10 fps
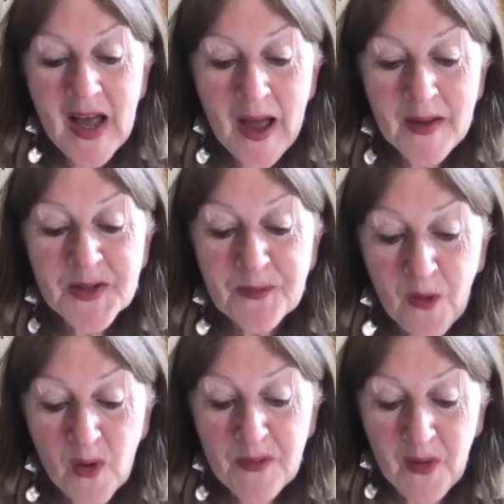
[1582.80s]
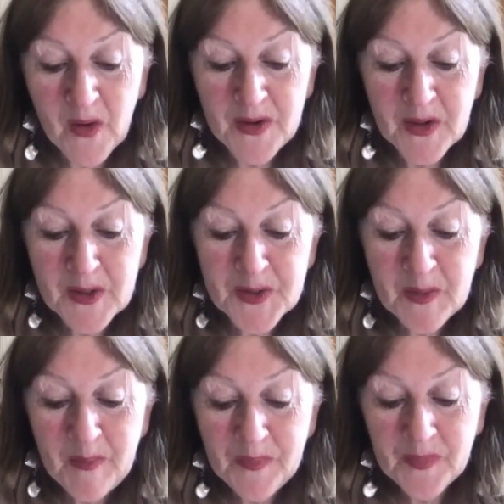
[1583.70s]
and for foreigners.
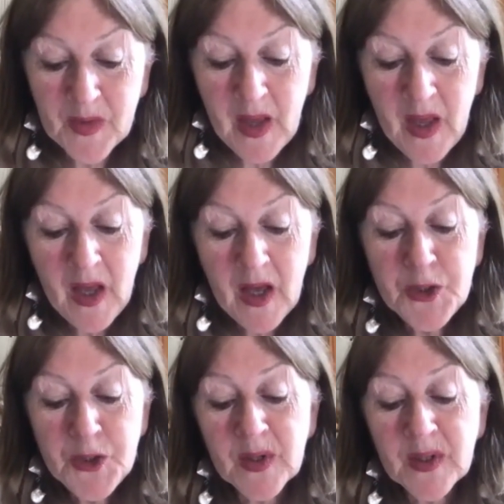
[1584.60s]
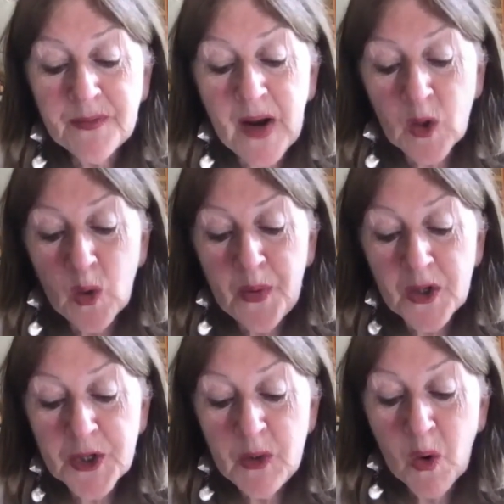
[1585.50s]
During the
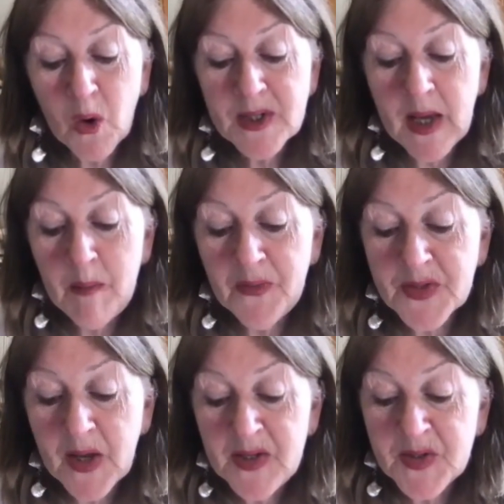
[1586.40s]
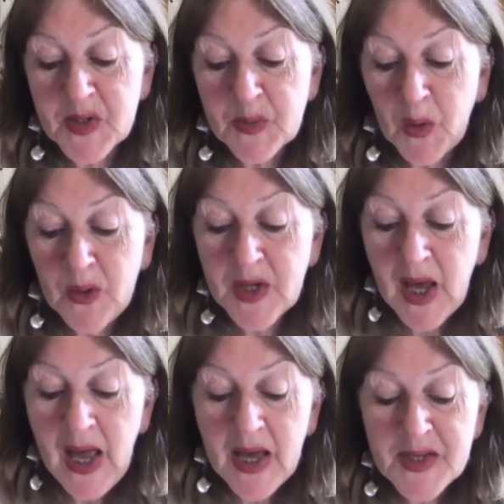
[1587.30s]
Franco-Prussian War, to emphasize this point,
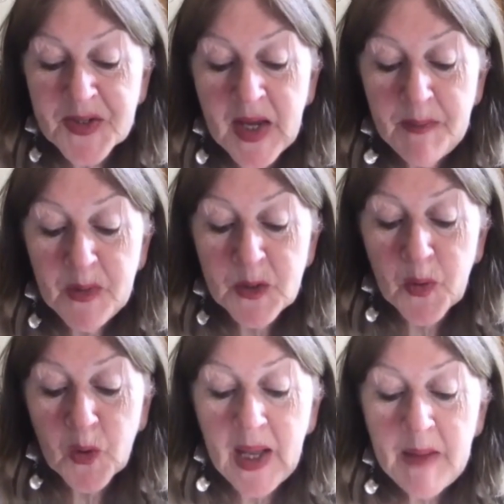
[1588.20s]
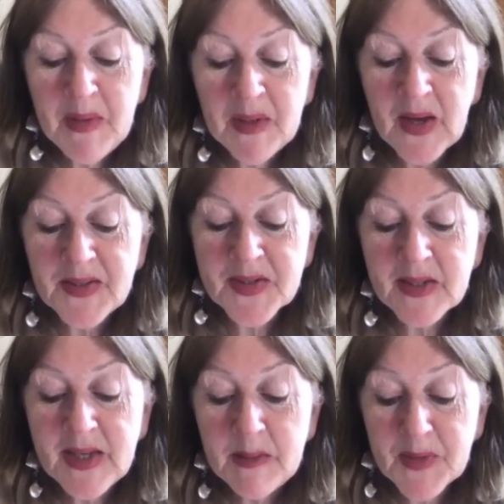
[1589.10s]
a statement proclaiming that
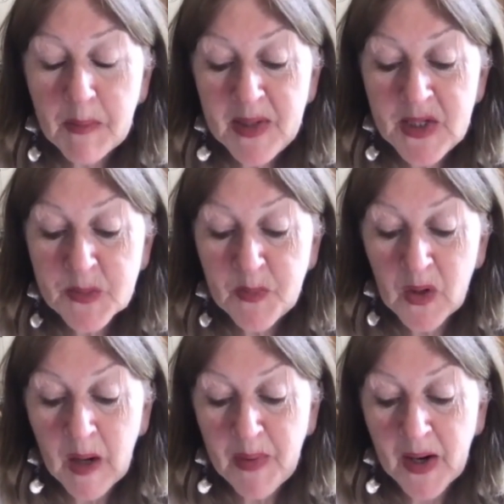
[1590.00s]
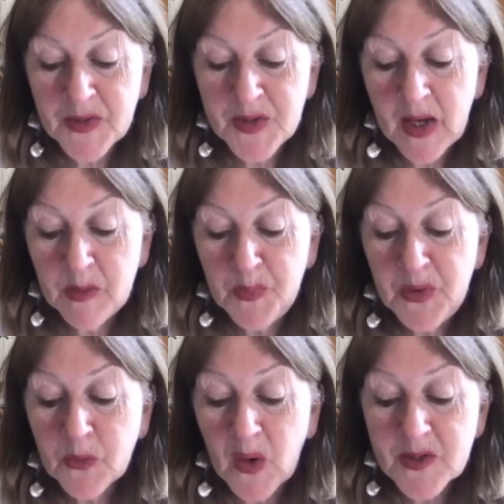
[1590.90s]
cet établissement appartient depuis
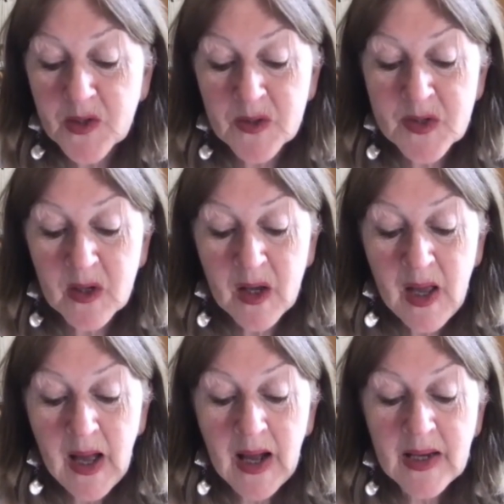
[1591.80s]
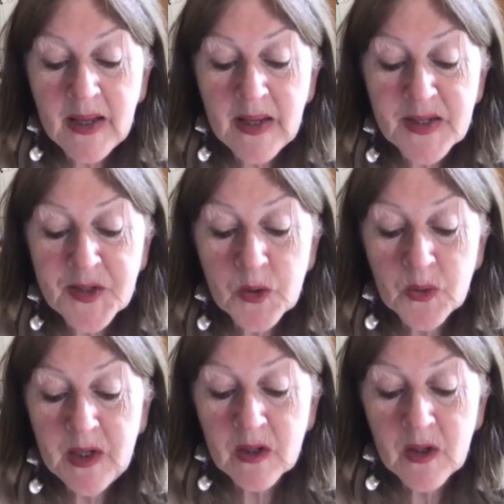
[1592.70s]
300 ans à la
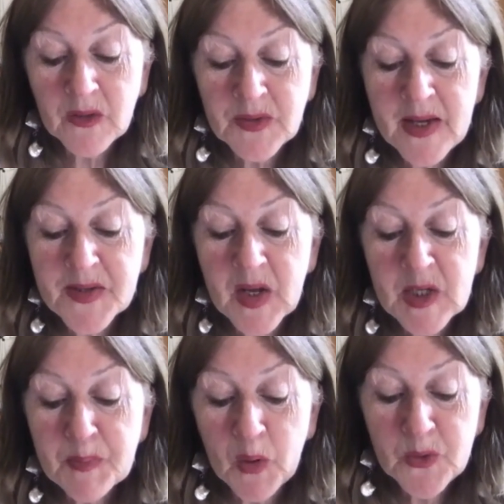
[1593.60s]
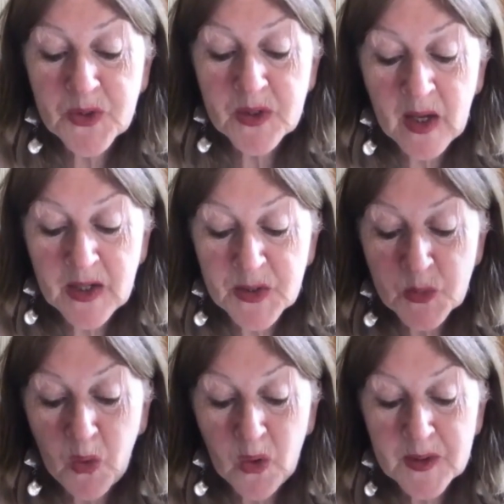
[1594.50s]
nation irlandaise is posted on its
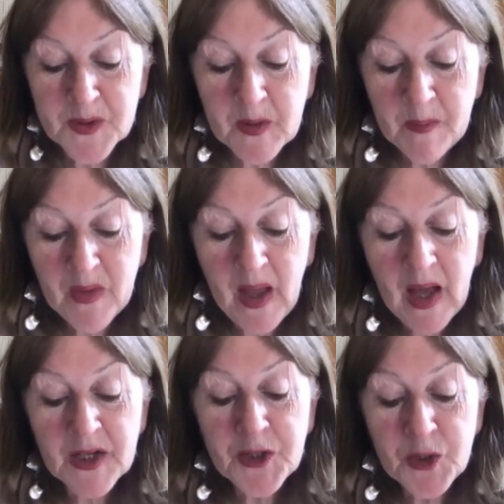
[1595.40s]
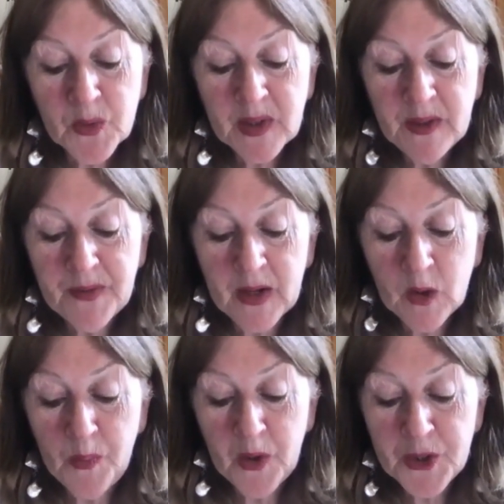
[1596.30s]
walls. And during the
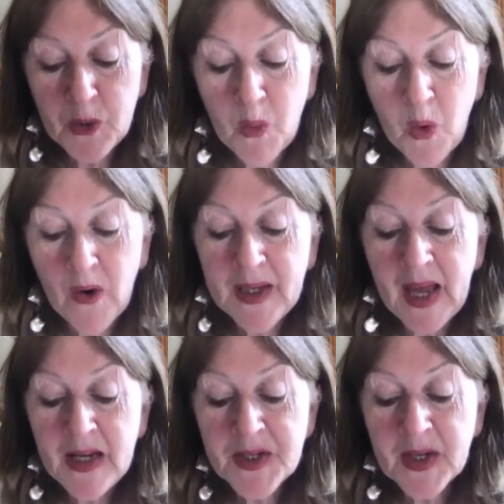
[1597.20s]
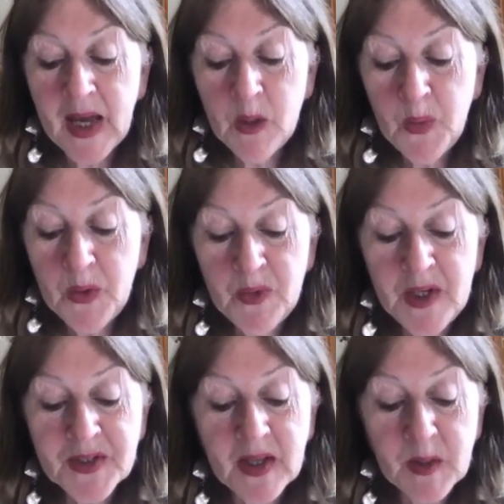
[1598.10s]
Franco-Prussian War, again and again, we
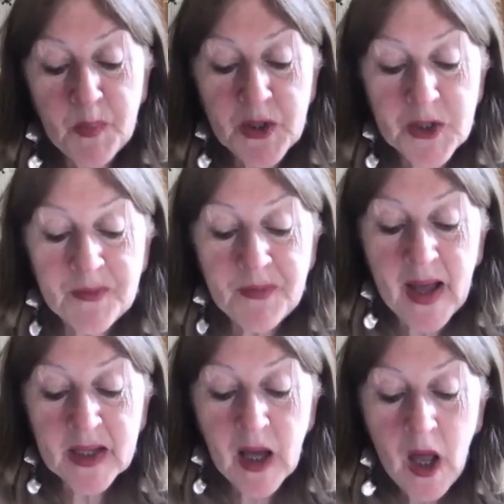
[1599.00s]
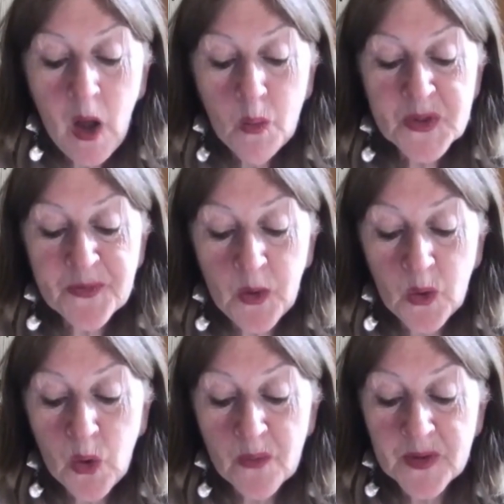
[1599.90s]
read that the British flag was
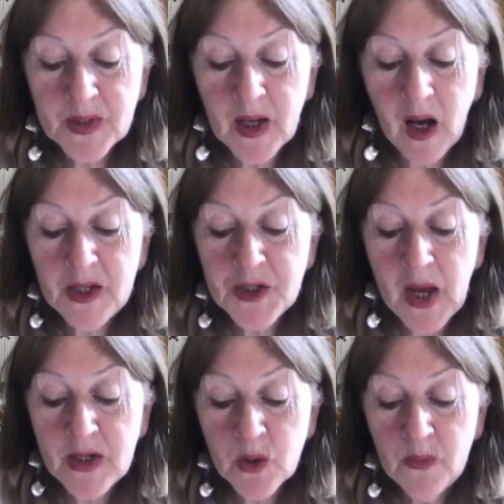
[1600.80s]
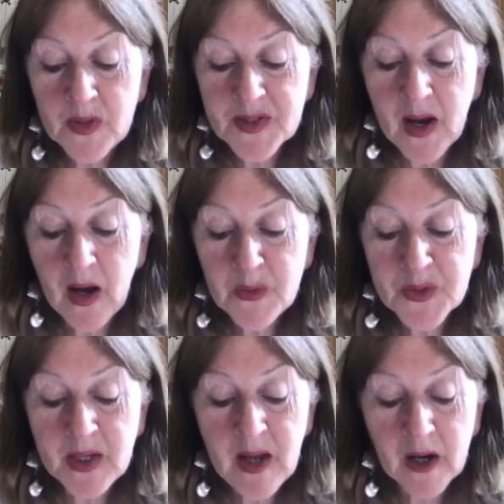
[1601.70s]
flown over the college and over its house
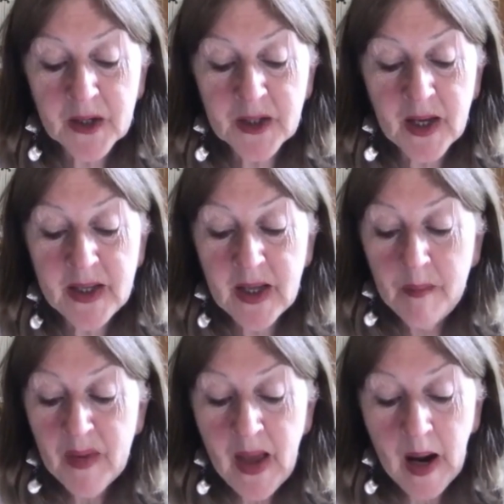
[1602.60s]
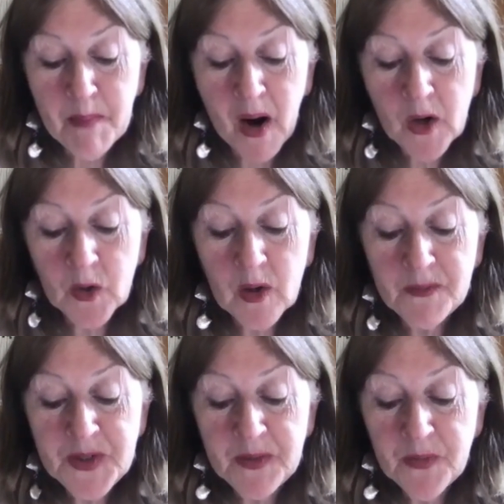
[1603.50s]
in Arcueil, a marker
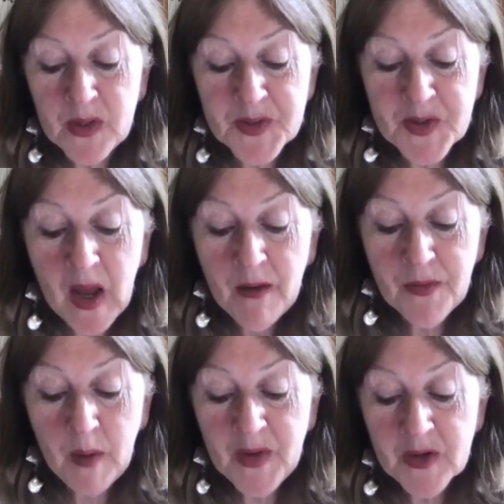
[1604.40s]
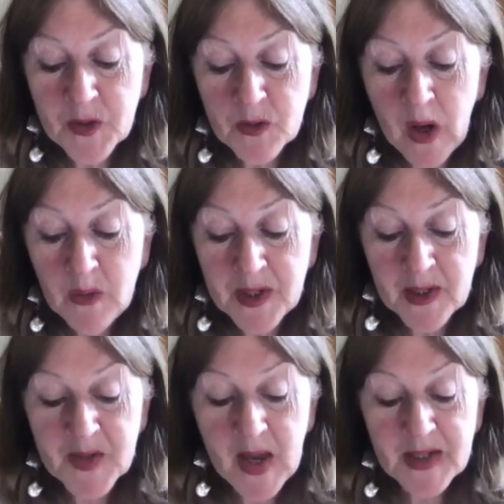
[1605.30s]
of difference from their
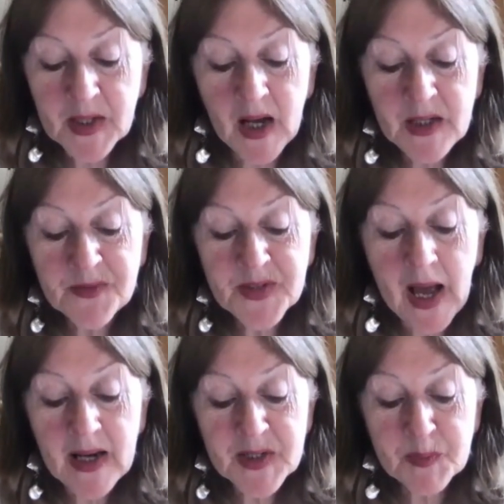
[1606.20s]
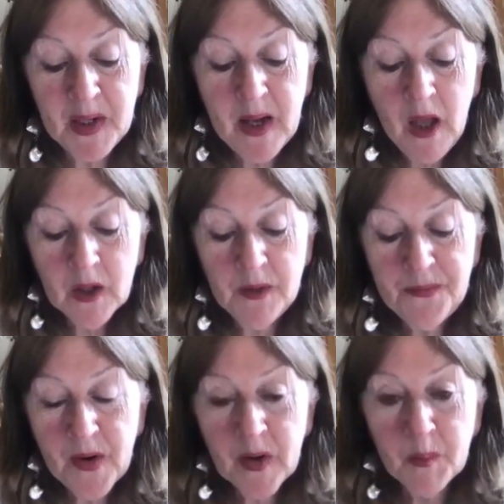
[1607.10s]
surroundings and a kind of talisman
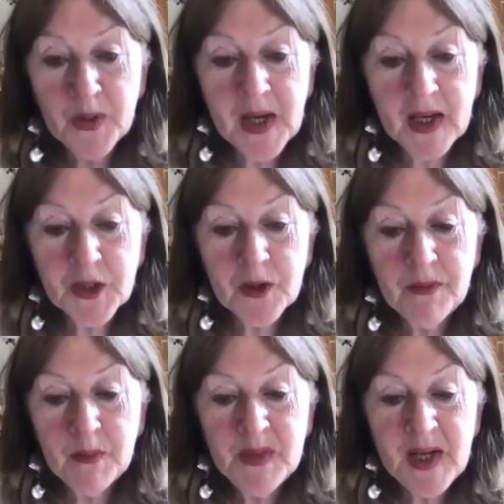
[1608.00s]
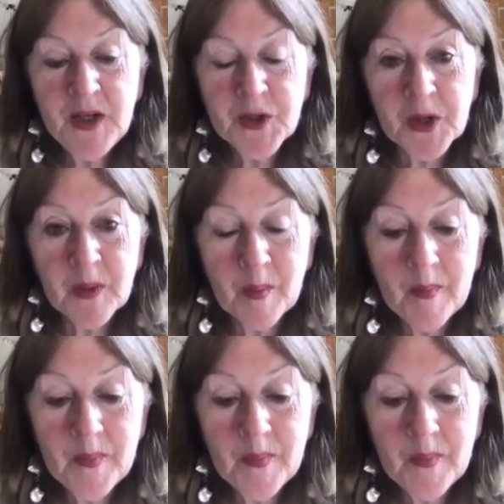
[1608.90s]
conferring protection from danger.